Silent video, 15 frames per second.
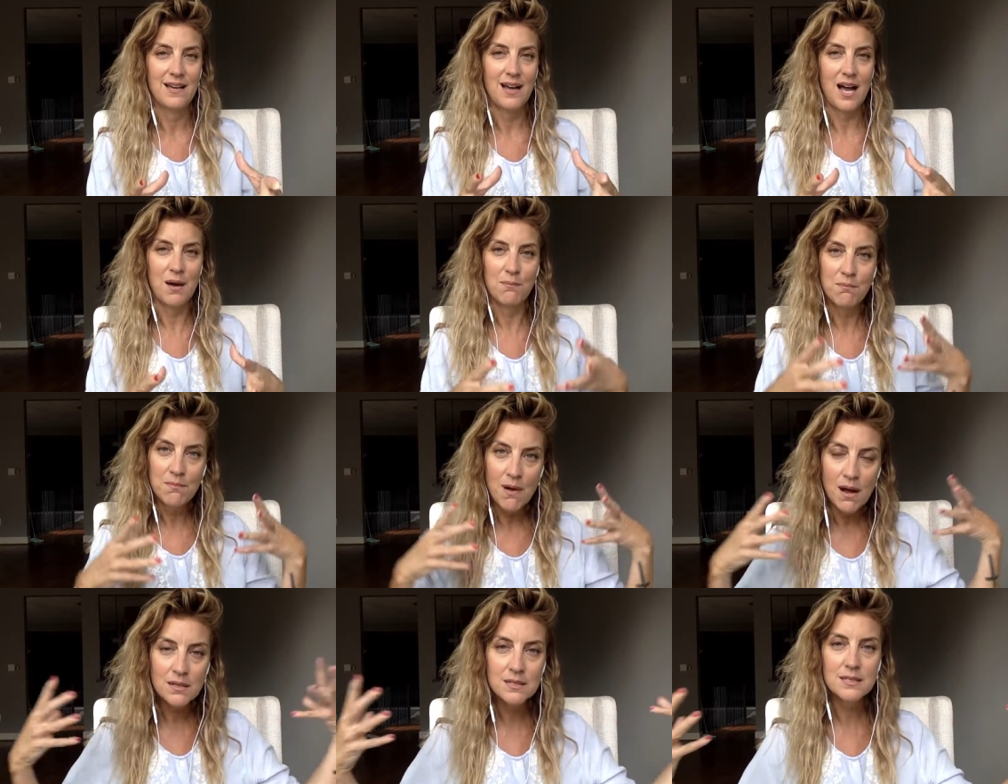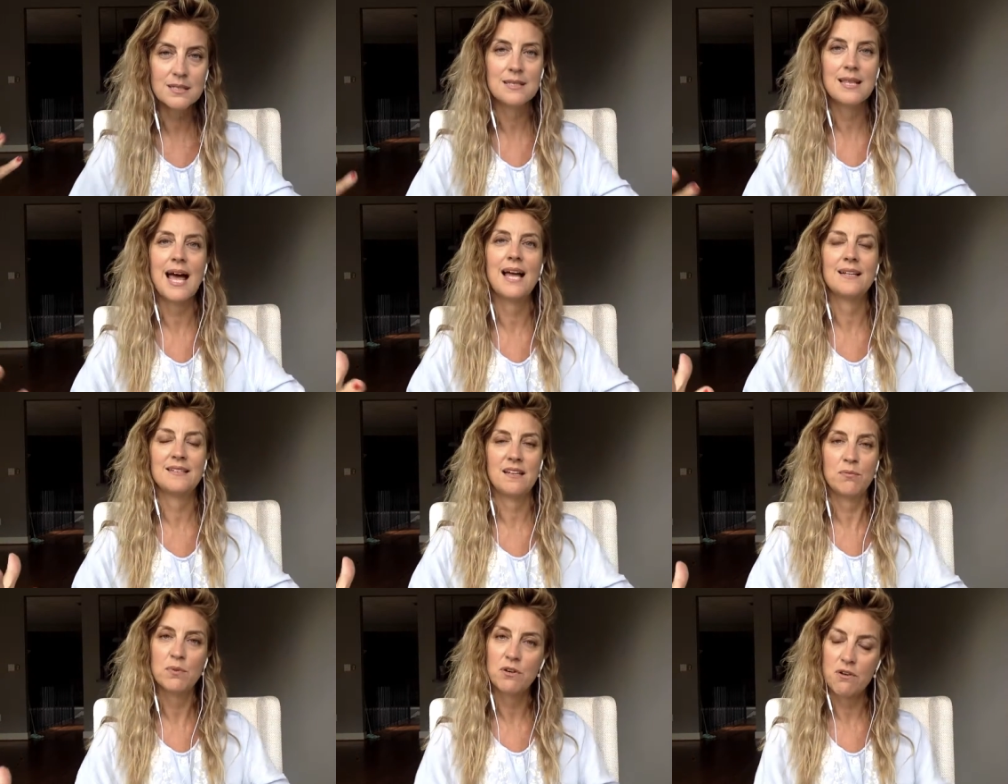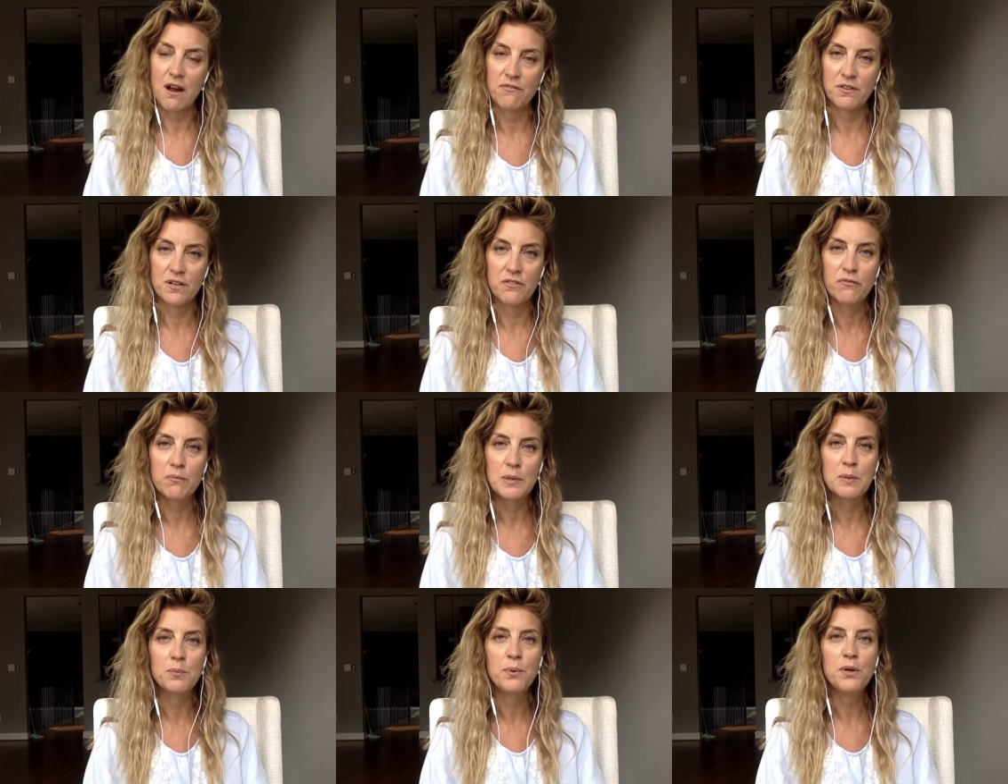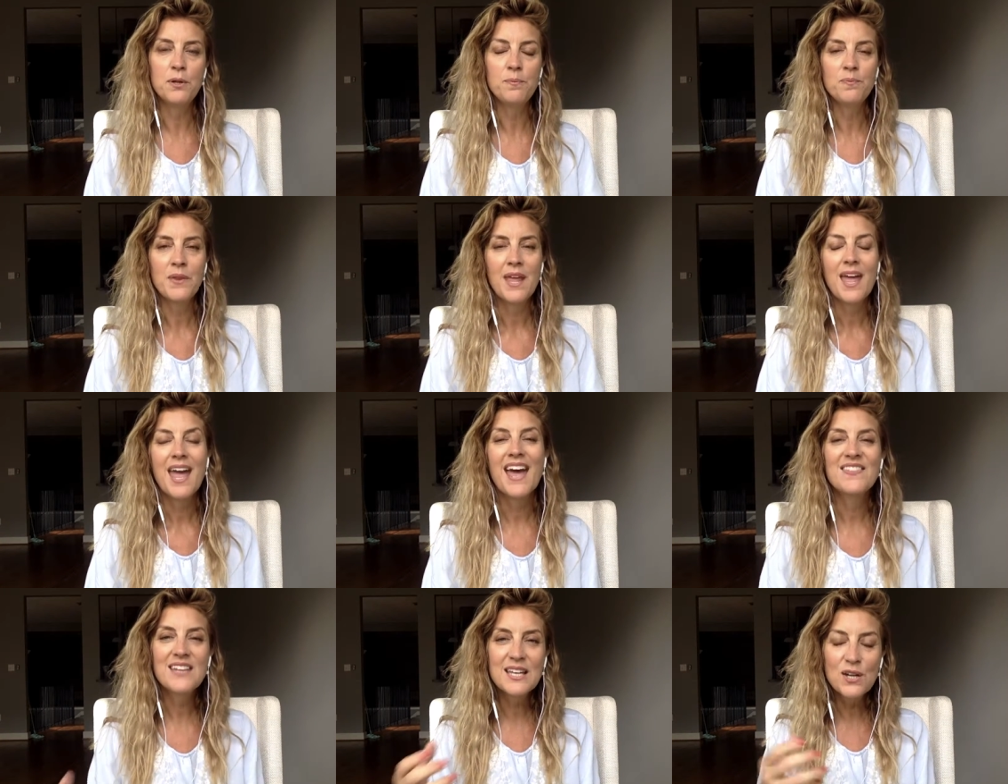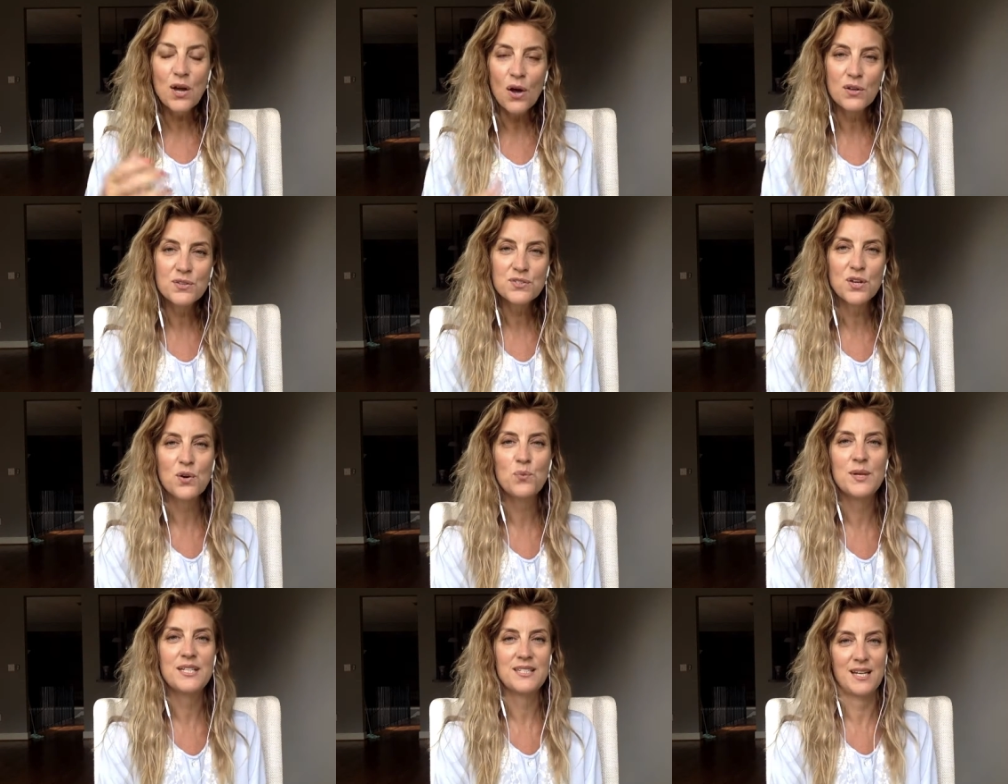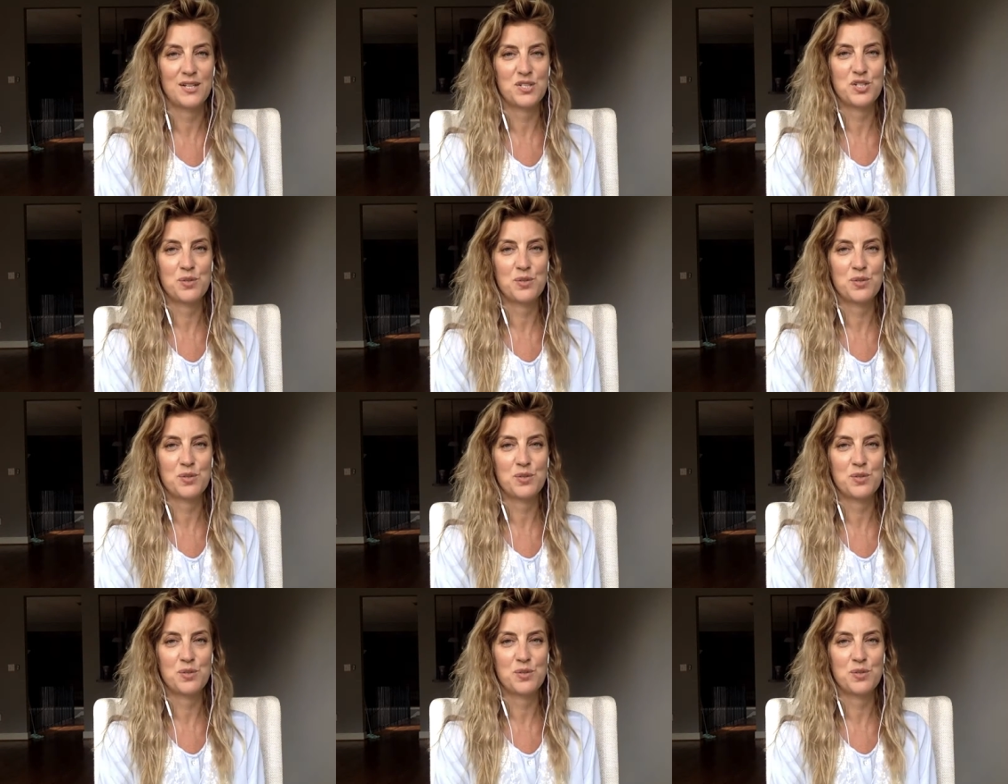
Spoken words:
amongst that demographic of people. And then also we touch